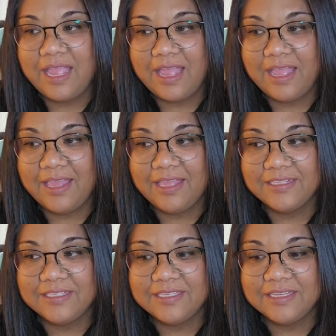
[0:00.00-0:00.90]

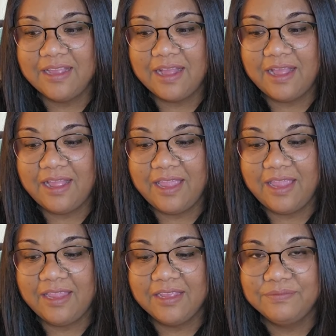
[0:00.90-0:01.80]
And
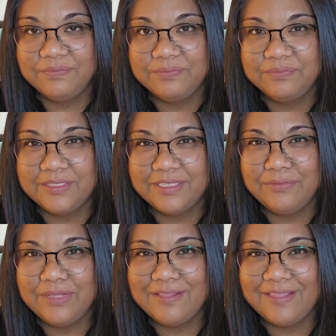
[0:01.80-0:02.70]
I didn't
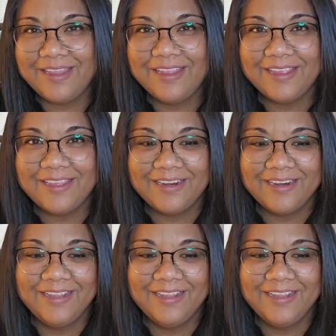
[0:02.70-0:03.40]
really like it.